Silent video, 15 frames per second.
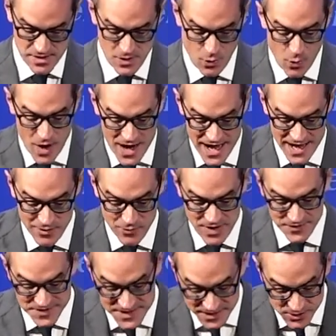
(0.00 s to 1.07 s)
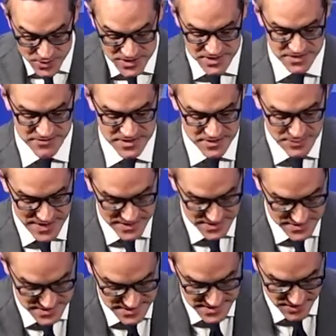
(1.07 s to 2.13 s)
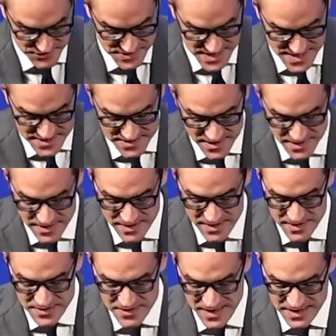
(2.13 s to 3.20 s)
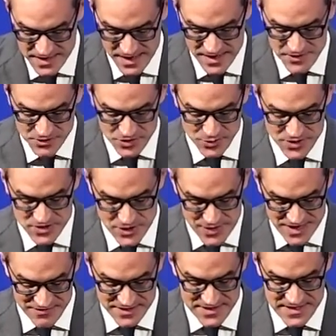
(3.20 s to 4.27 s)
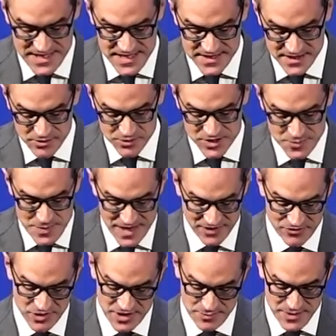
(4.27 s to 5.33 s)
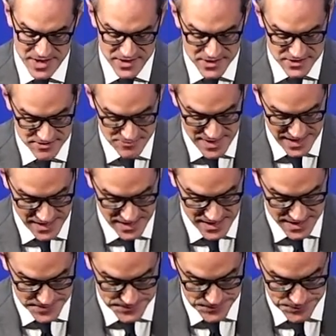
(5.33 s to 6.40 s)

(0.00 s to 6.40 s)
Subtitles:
Why? Well, the Declaration of Independence itself says that they're doing so out of a decent respect for the opinions of mankind.